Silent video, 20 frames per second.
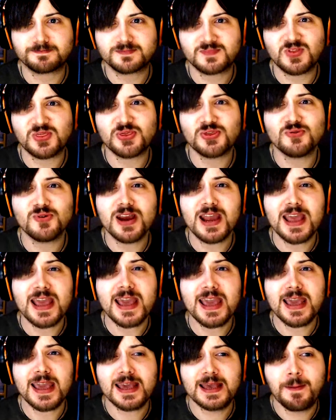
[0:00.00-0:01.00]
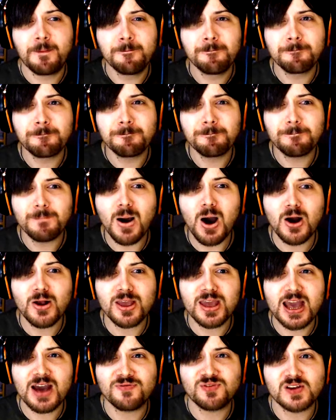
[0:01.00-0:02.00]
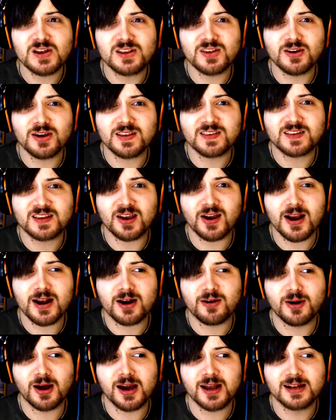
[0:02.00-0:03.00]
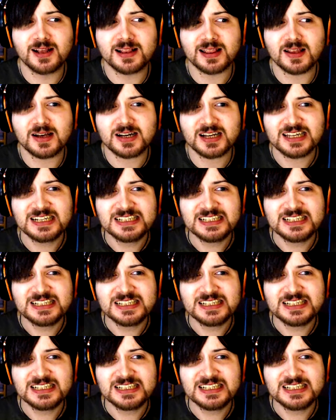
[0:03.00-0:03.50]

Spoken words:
Three! All you have to do is turn around, clock.